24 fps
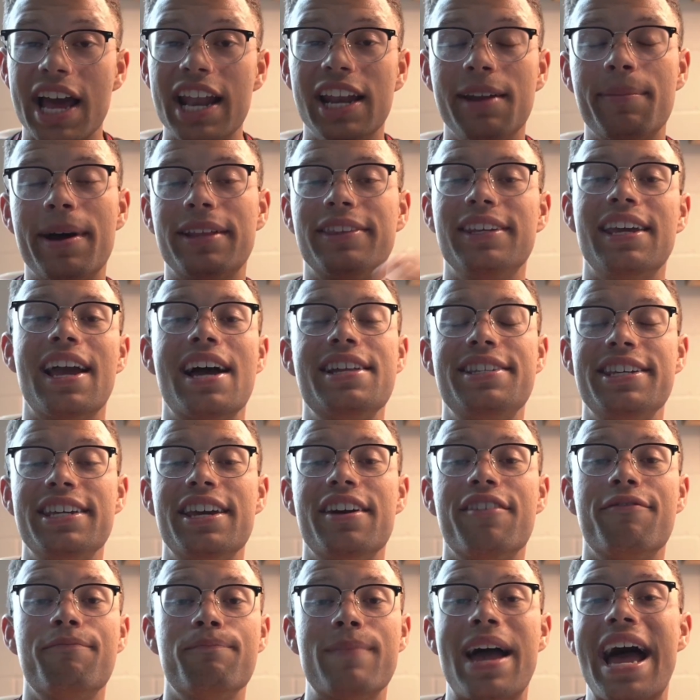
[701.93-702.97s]
excited about the
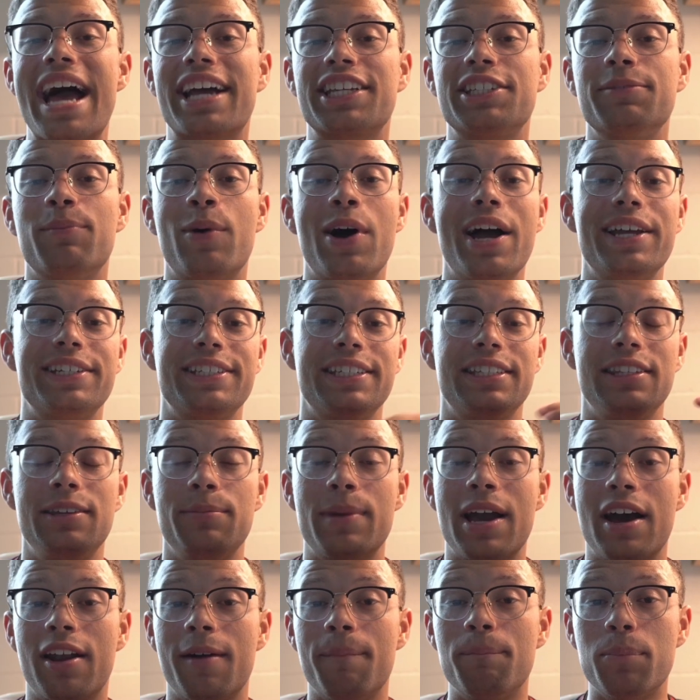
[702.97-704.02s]
idea of maximizing
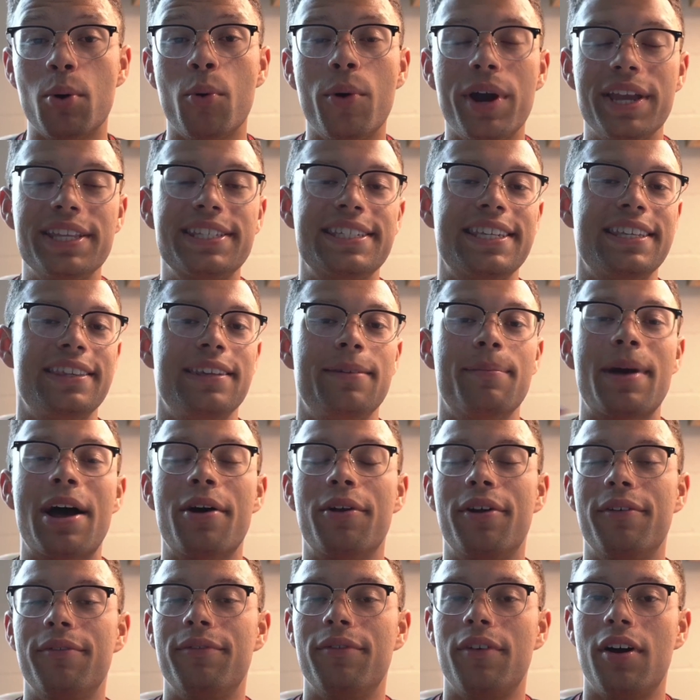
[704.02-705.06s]
the amount of points and the
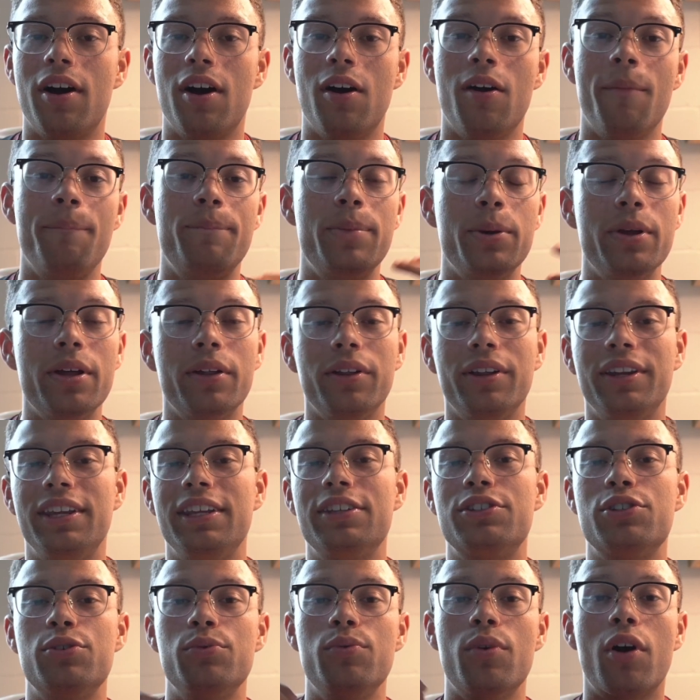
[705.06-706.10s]
amount of
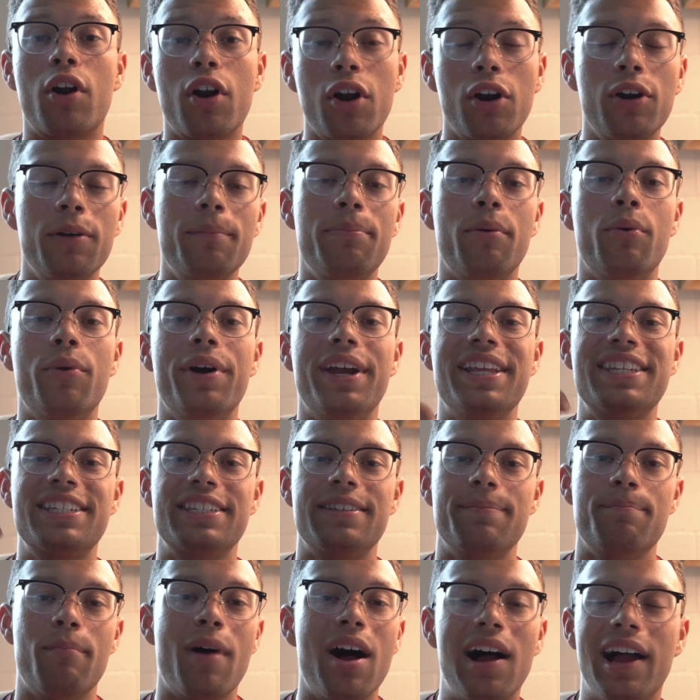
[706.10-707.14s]
ability to earn
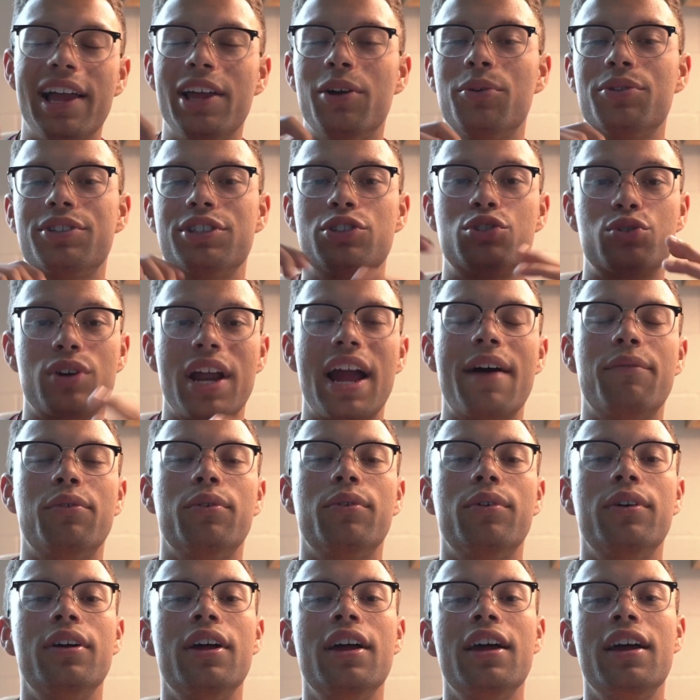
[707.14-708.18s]
points and miles and
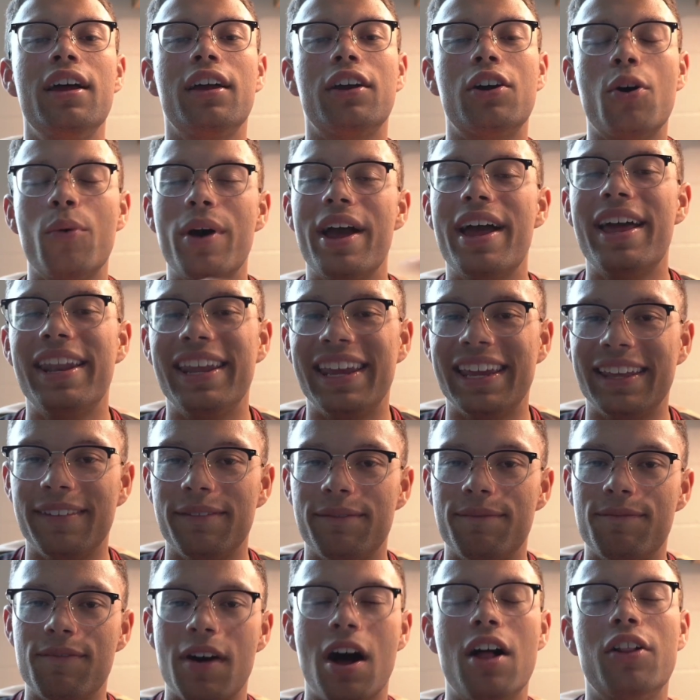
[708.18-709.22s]
travel, go ahead
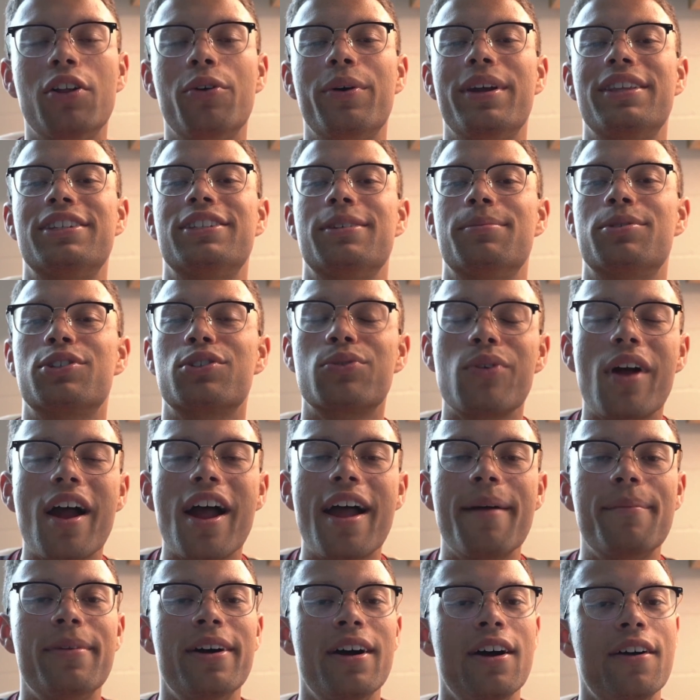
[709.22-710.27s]
and follow and
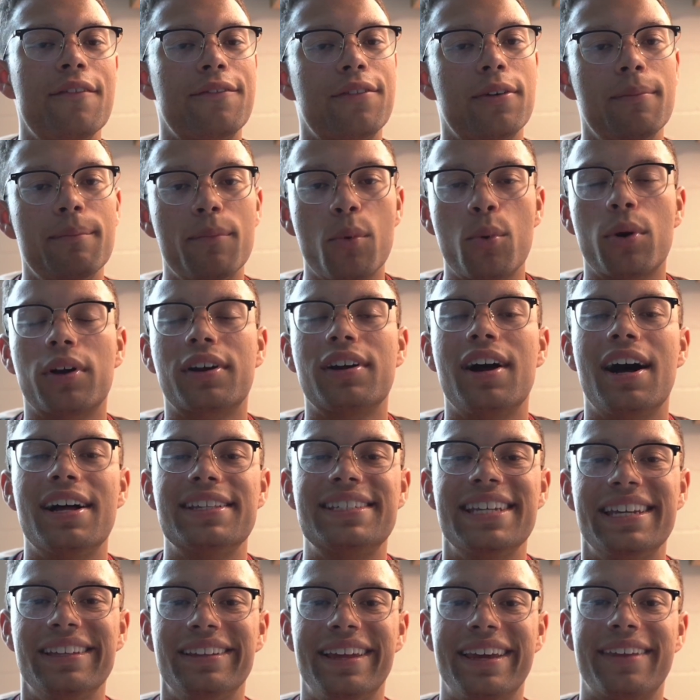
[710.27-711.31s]
subscribe for more
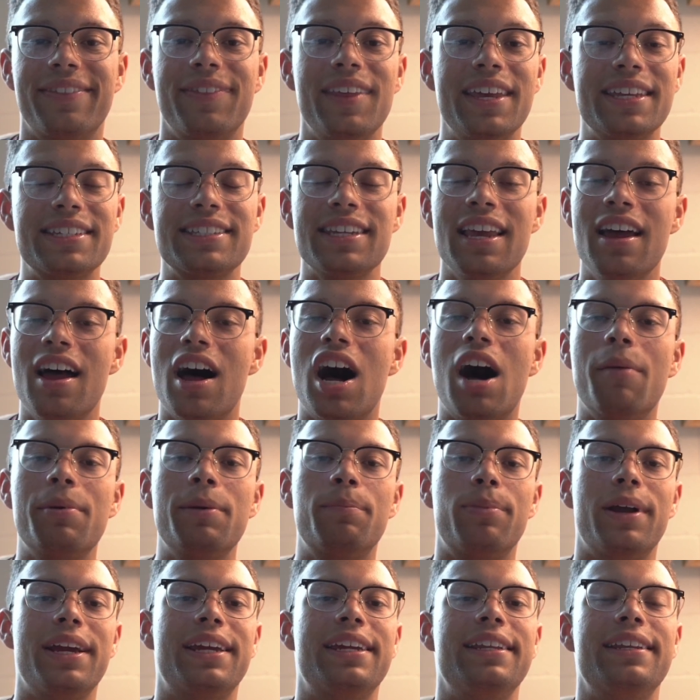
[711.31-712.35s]
content like this. I'll
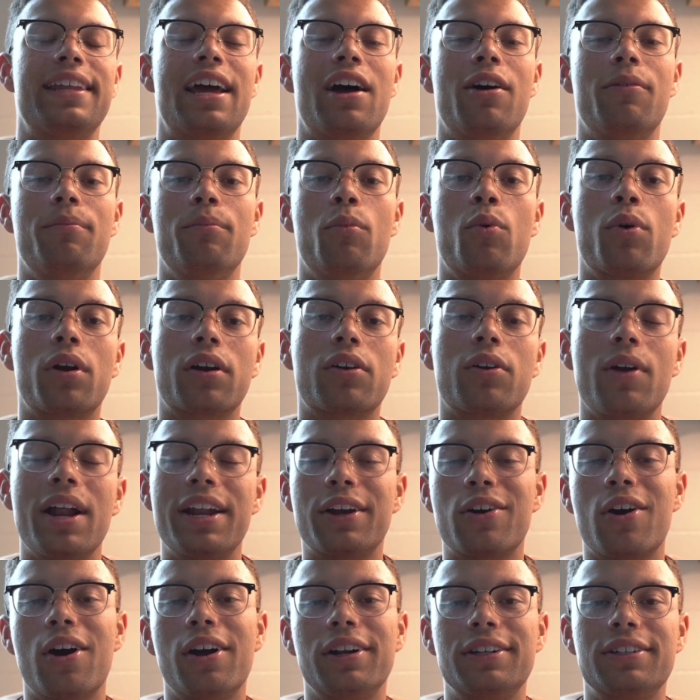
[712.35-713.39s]
be breaking down more
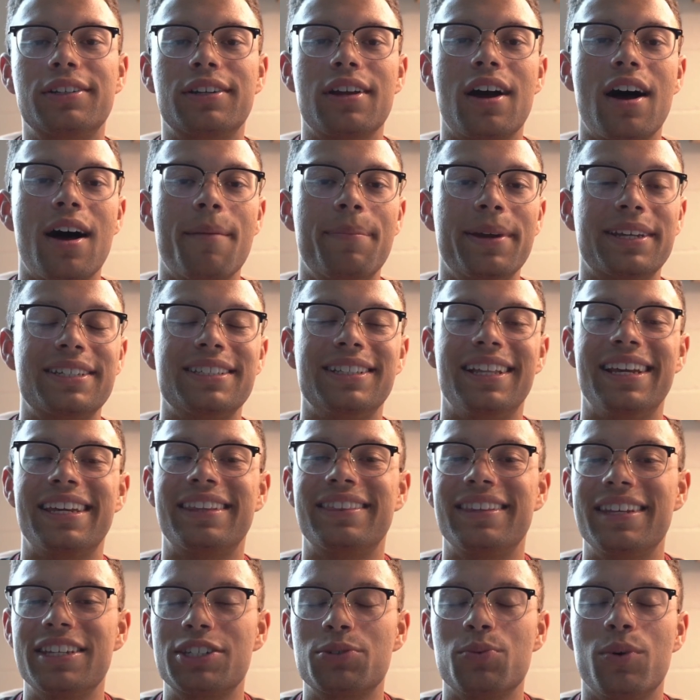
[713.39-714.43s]
credit card topics
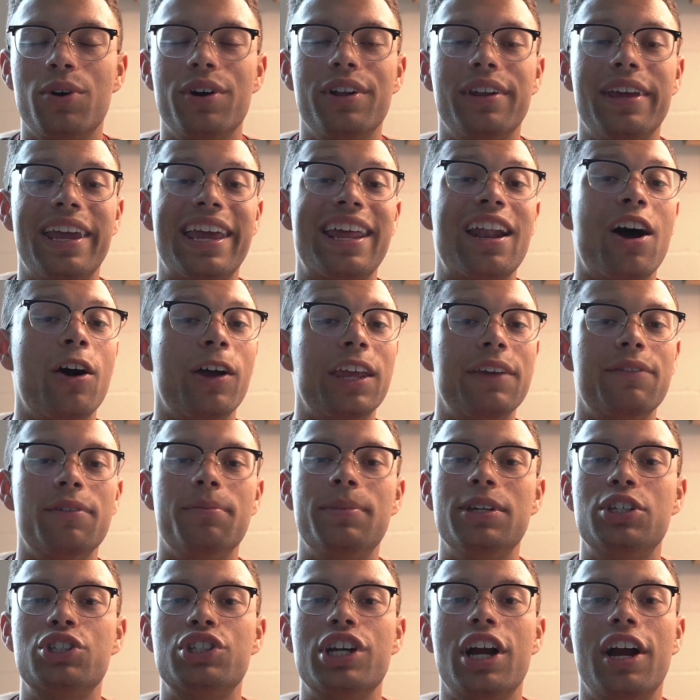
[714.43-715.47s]
like this one, and I'll
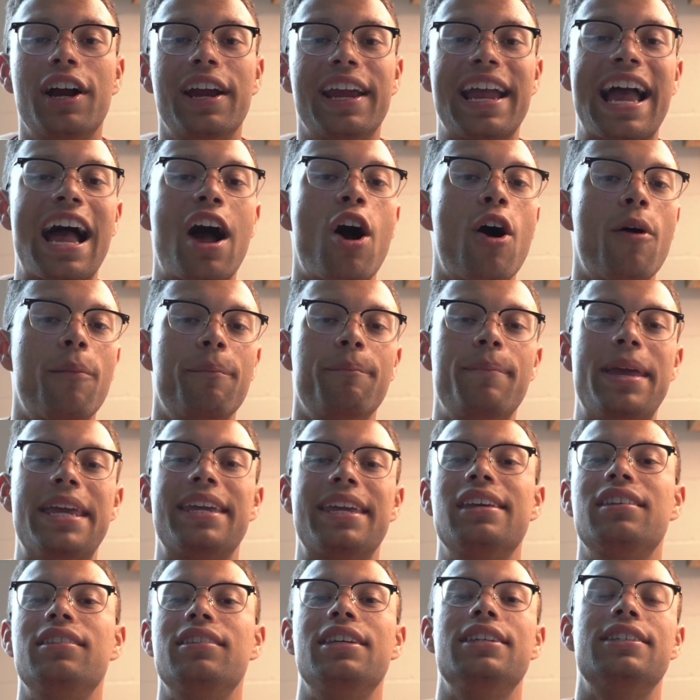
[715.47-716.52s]
even be sharing how I'm
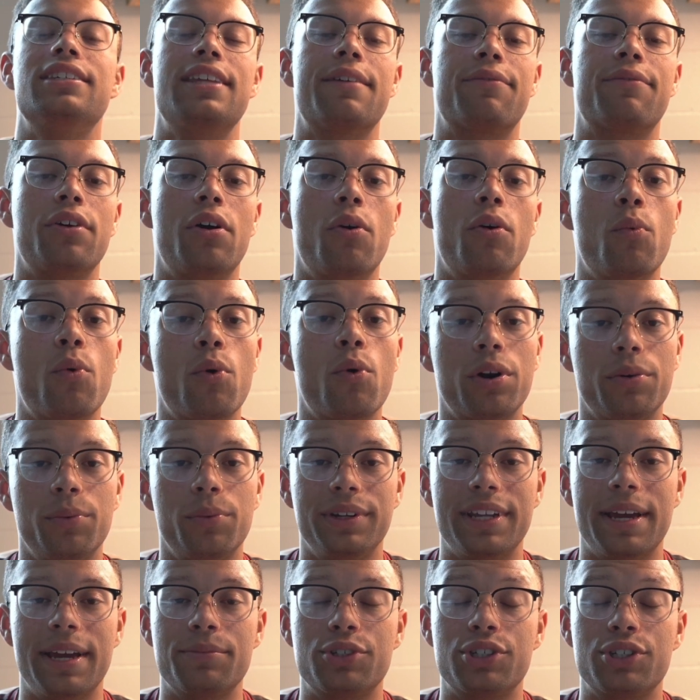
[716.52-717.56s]
making these different award
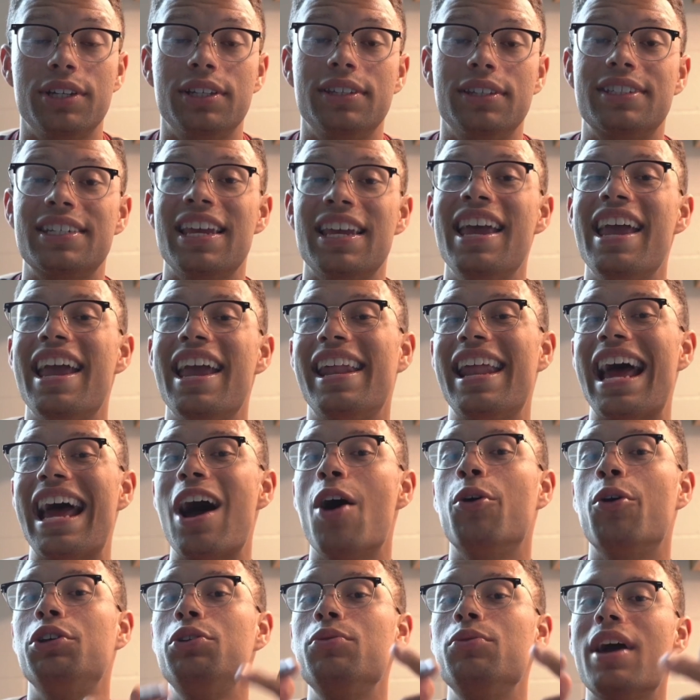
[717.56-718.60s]
redemptions and
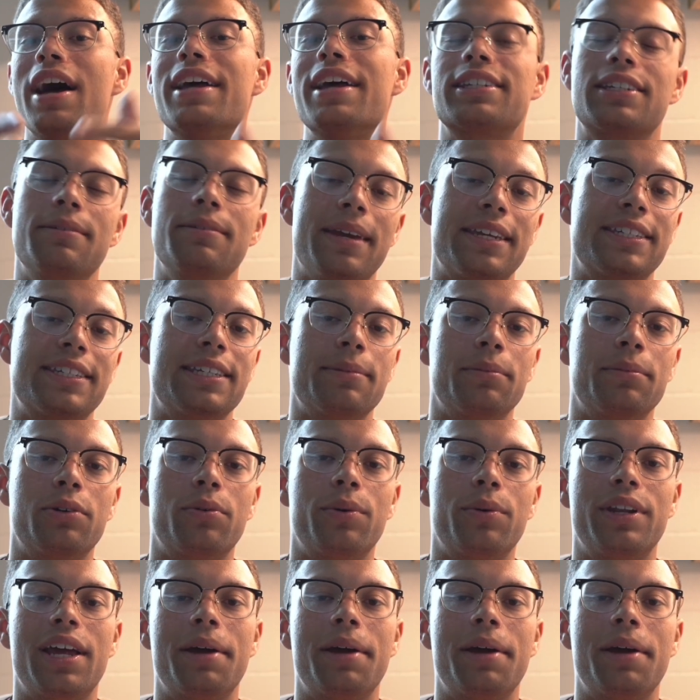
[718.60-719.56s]
how you guys can make similar